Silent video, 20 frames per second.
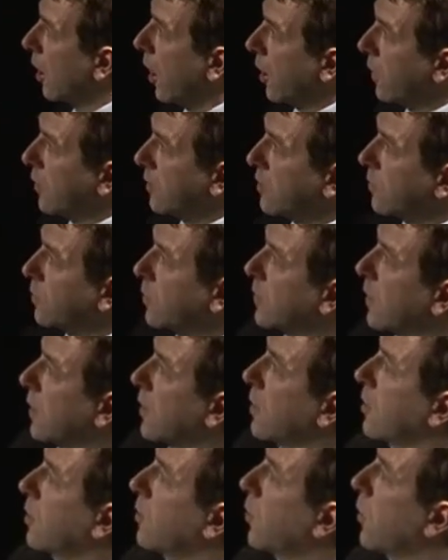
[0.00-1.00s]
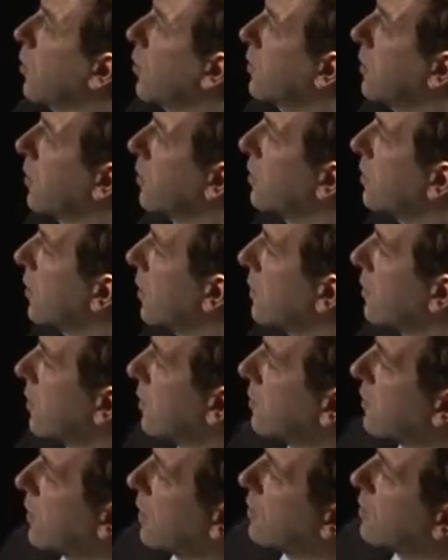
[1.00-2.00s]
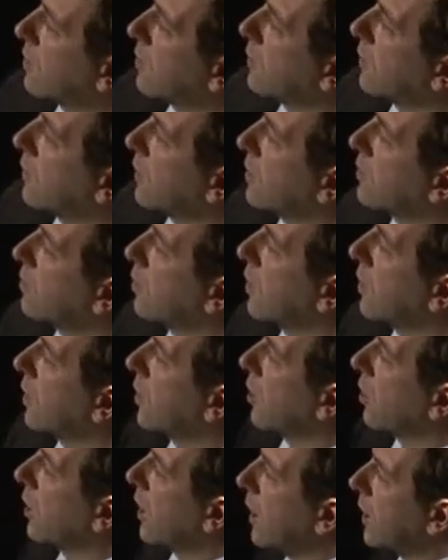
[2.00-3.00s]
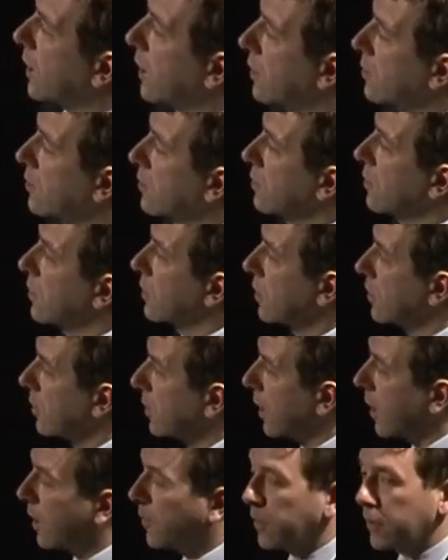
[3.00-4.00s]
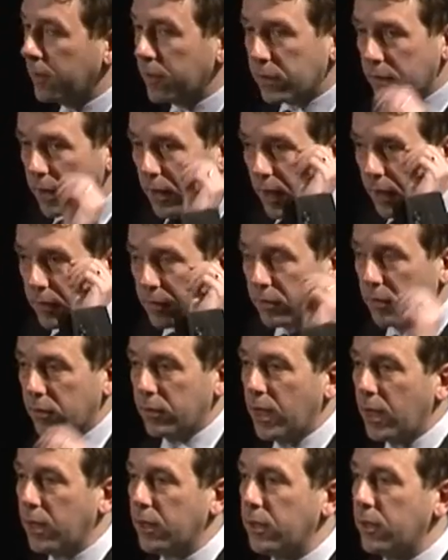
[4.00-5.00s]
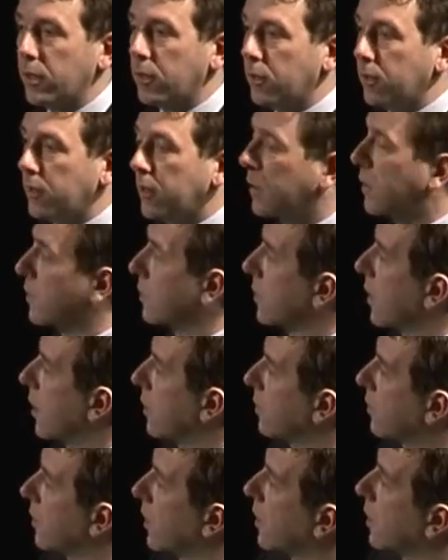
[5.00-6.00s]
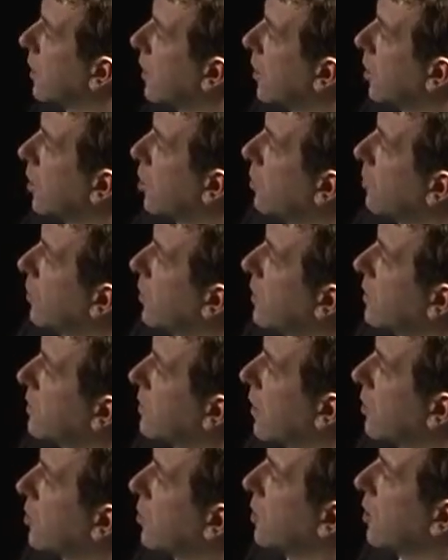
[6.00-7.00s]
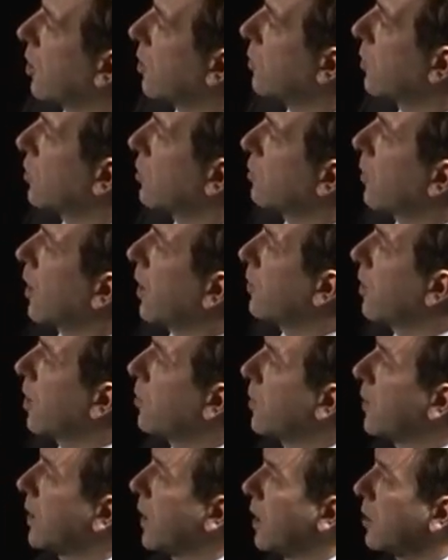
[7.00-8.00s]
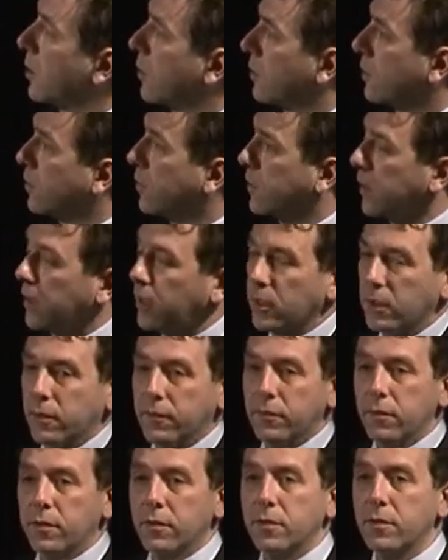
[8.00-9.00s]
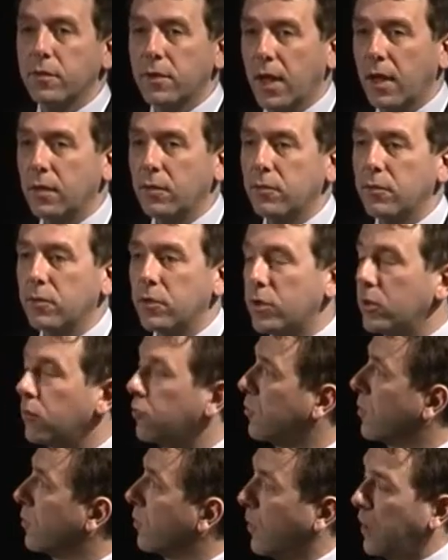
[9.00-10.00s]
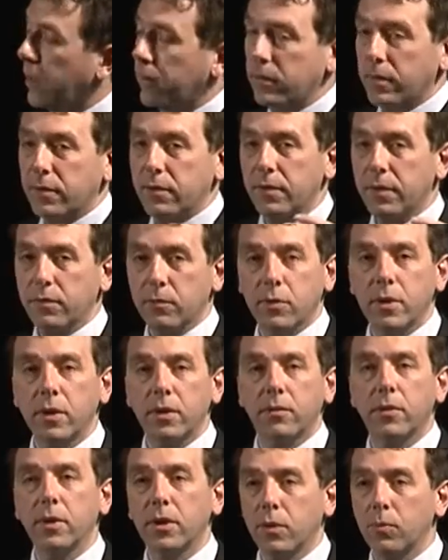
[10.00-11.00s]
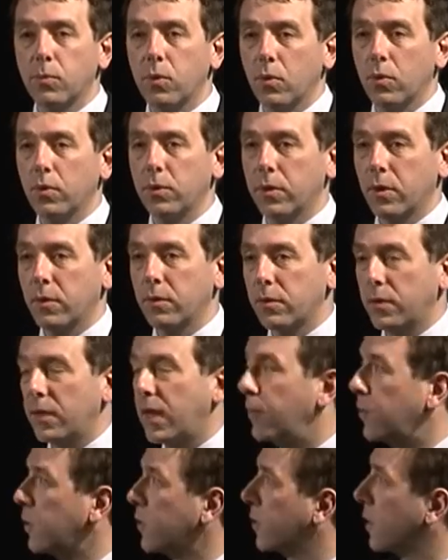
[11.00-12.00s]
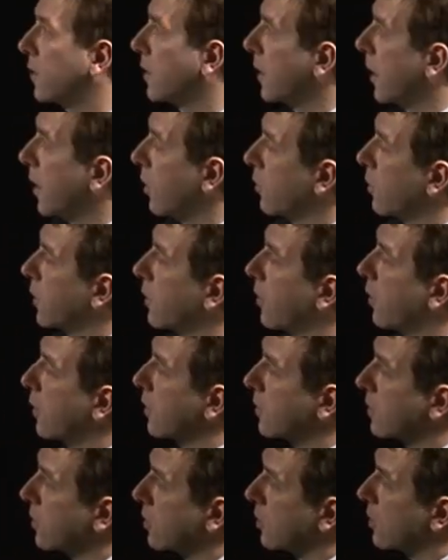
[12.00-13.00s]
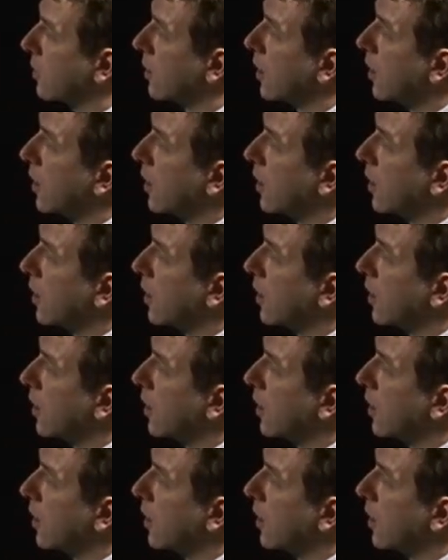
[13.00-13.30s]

And this is particularly important. There's a centre for this working on eye cancer in the UK because the eye's so delicate, you need this kind of thing. But it's actually got much wider applications, particularly, for instance, cancer in children, where it's really, really important not to damage the healthy growing tissue.